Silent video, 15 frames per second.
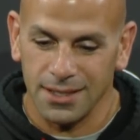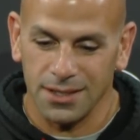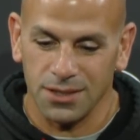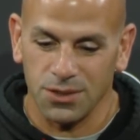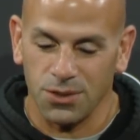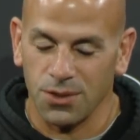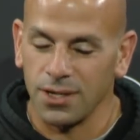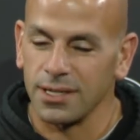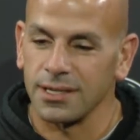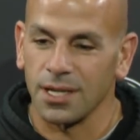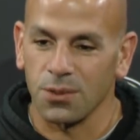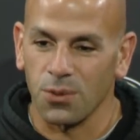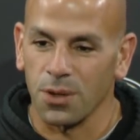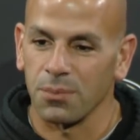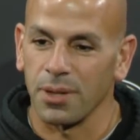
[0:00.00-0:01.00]
you're hitting
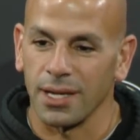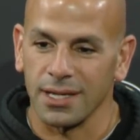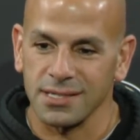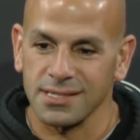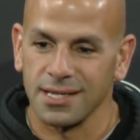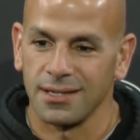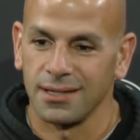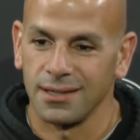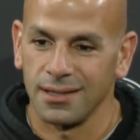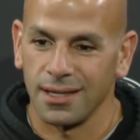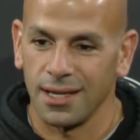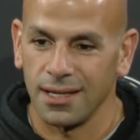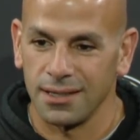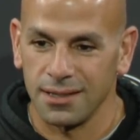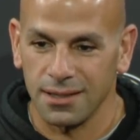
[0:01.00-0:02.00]
on run pass.
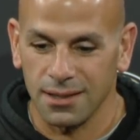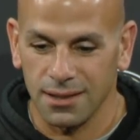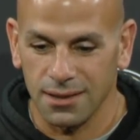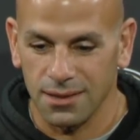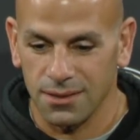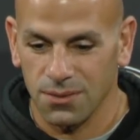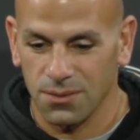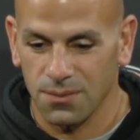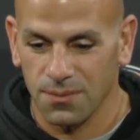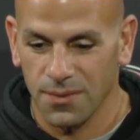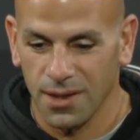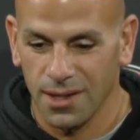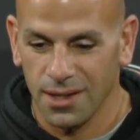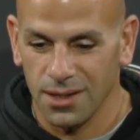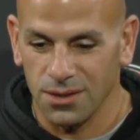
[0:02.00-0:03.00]
And
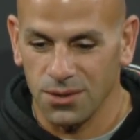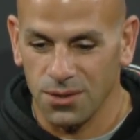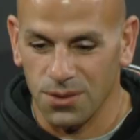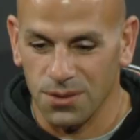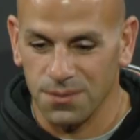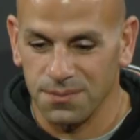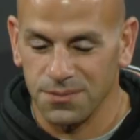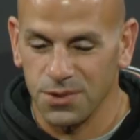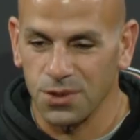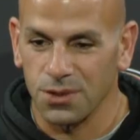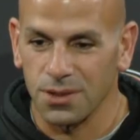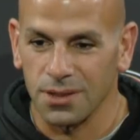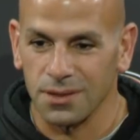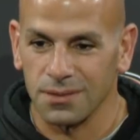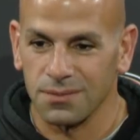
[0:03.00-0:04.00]
you're
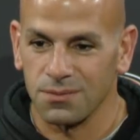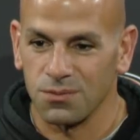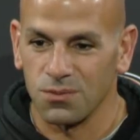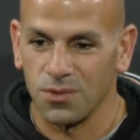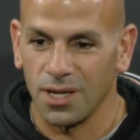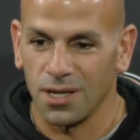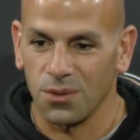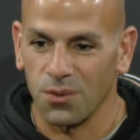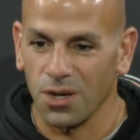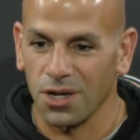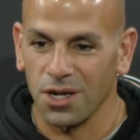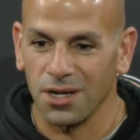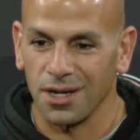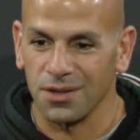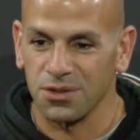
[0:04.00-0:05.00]

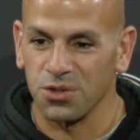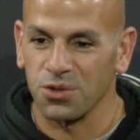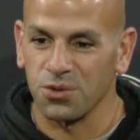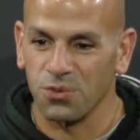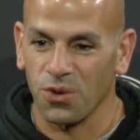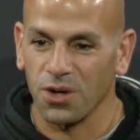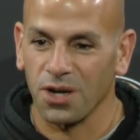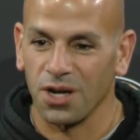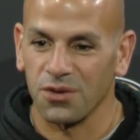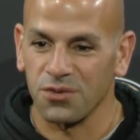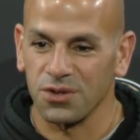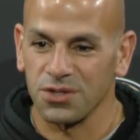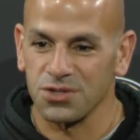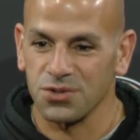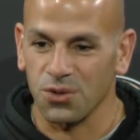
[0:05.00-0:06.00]
in run
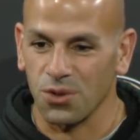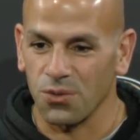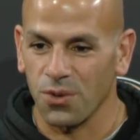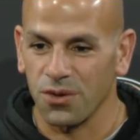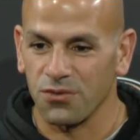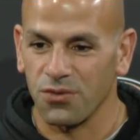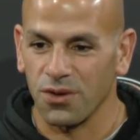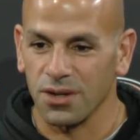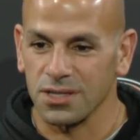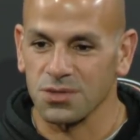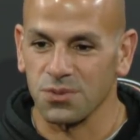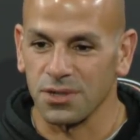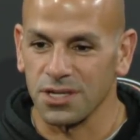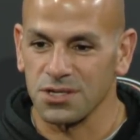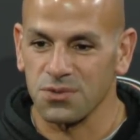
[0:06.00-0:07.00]
coverage or run fronts
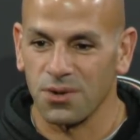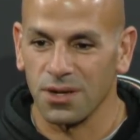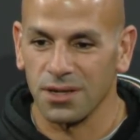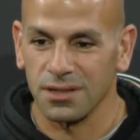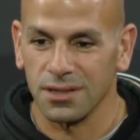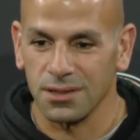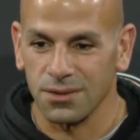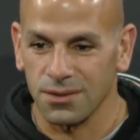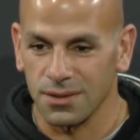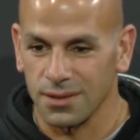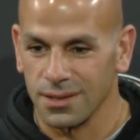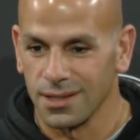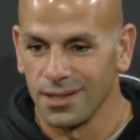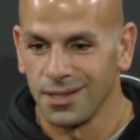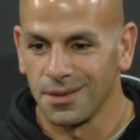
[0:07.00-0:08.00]
when it's run, and you're in
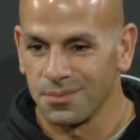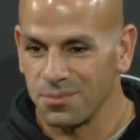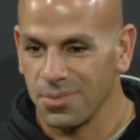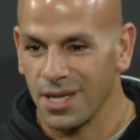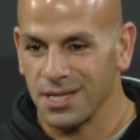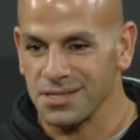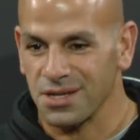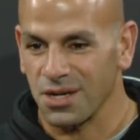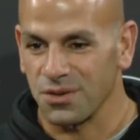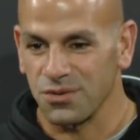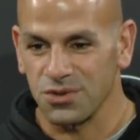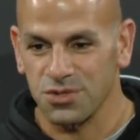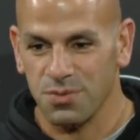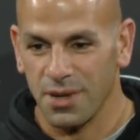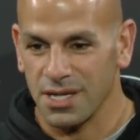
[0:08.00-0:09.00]
pass
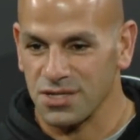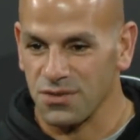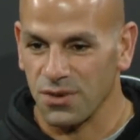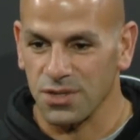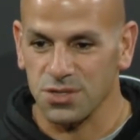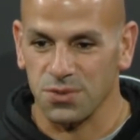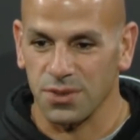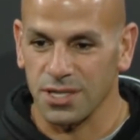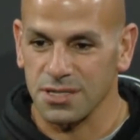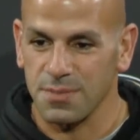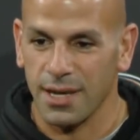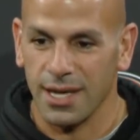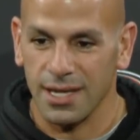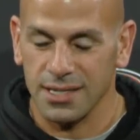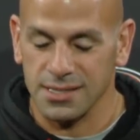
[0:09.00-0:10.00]
coverage, pass fronts when it's
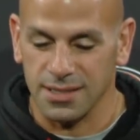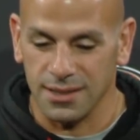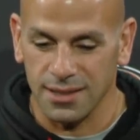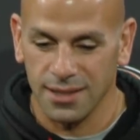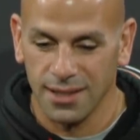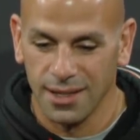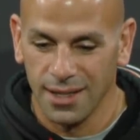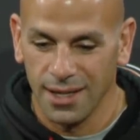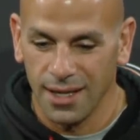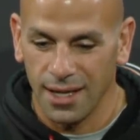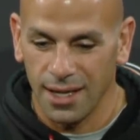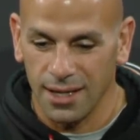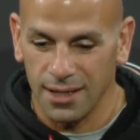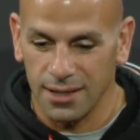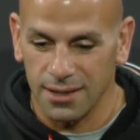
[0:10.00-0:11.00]
pass, and
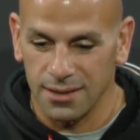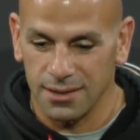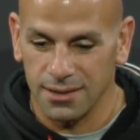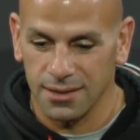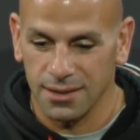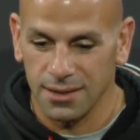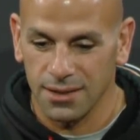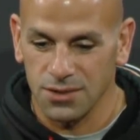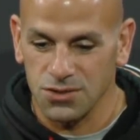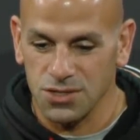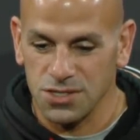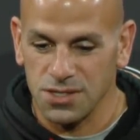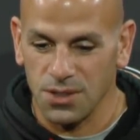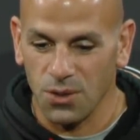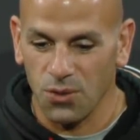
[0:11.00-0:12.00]

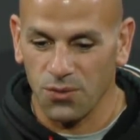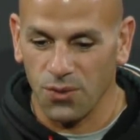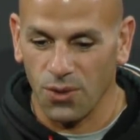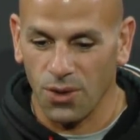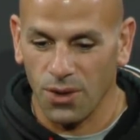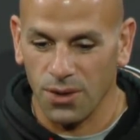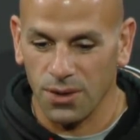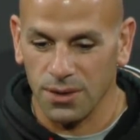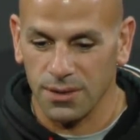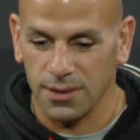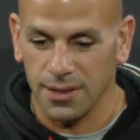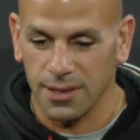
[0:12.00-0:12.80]
just the overall